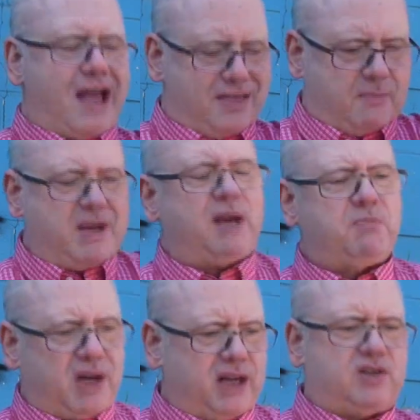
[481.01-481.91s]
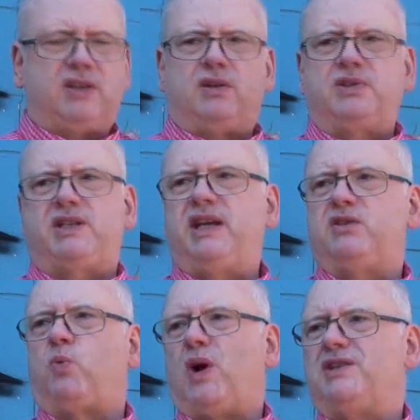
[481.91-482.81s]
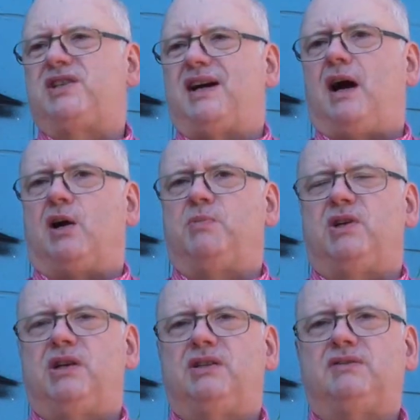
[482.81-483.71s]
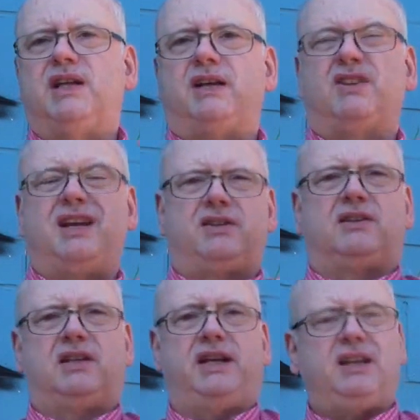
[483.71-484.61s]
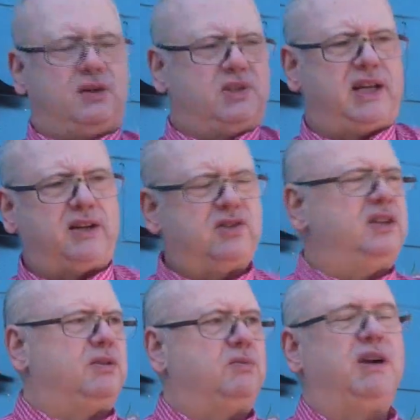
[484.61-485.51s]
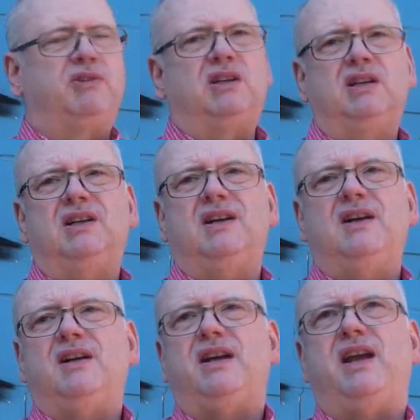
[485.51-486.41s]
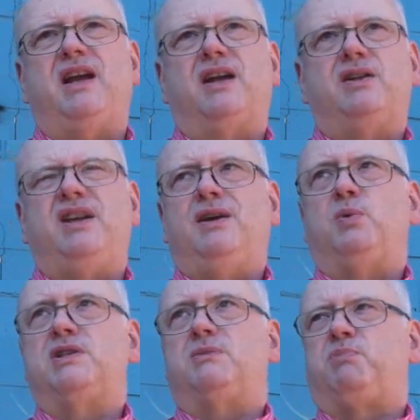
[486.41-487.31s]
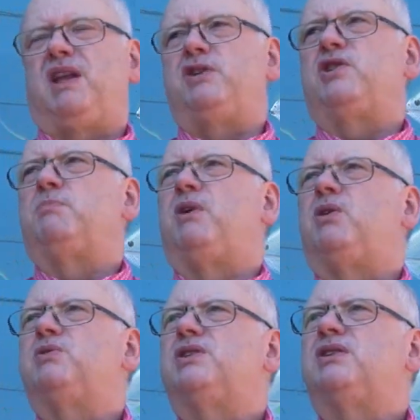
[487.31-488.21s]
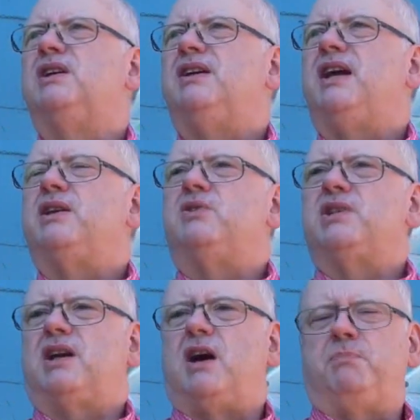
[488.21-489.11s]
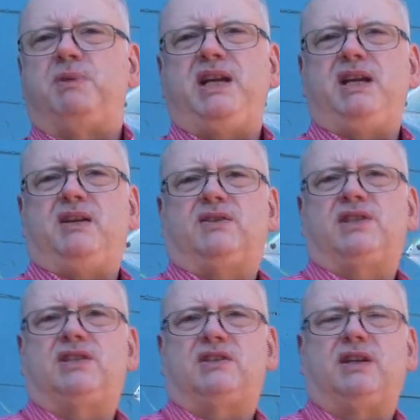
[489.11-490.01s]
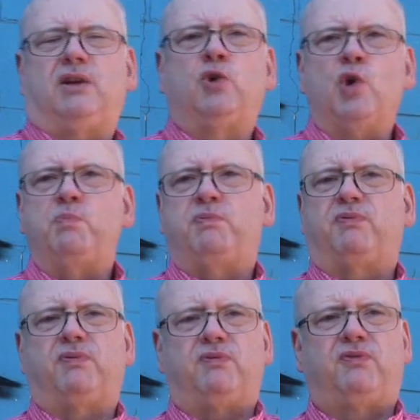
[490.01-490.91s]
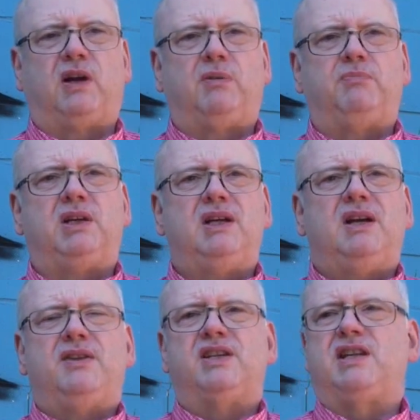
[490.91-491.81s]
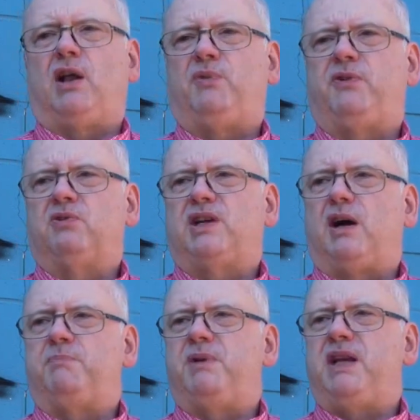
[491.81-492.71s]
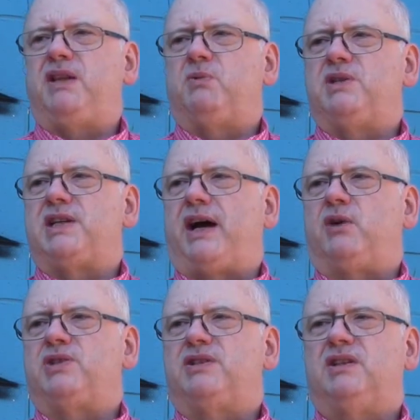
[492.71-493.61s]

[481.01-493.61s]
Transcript: The main branch in those days was the harbor, not the lake. It was actually the river. And it was a pleasure boat. And there was a company group from the telephone company that was out,